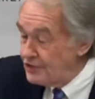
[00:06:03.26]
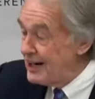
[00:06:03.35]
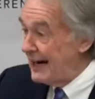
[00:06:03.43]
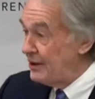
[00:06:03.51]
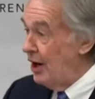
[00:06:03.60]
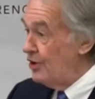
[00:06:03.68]

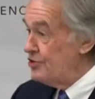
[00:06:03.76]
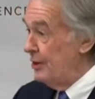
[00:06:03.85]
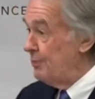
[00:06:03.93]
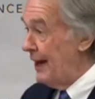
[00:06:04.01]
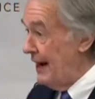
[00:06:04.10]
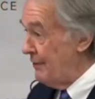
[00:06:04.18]
technology
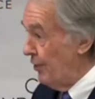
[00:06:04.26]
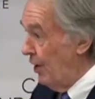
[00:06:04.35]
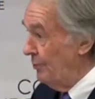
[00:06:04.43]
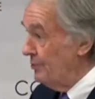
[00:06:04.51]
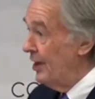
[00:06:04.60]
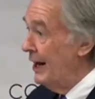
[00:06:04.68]

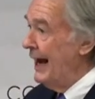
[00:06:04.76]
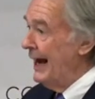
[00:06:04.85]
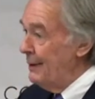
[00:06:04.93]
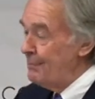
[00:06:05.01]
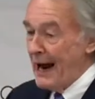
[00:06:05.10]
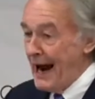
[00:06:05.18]
platforms, and
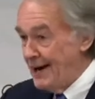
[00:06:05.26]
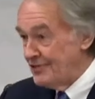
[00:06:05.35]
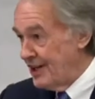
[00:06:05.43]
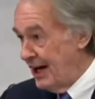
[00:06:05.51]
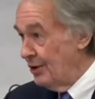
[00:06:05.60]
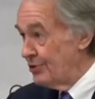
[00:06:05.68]
it passed
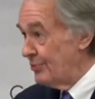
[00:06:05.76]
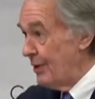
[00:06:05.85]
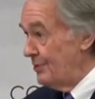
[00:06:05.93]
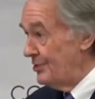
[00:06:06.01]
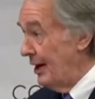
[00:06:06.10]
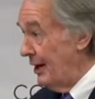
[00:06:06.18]
the House of
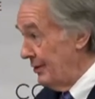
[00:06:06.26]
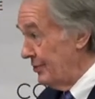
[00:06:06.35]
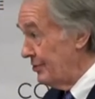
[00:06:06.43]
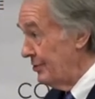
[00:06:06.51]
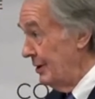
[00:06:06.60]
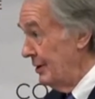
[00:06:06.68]
Representatives.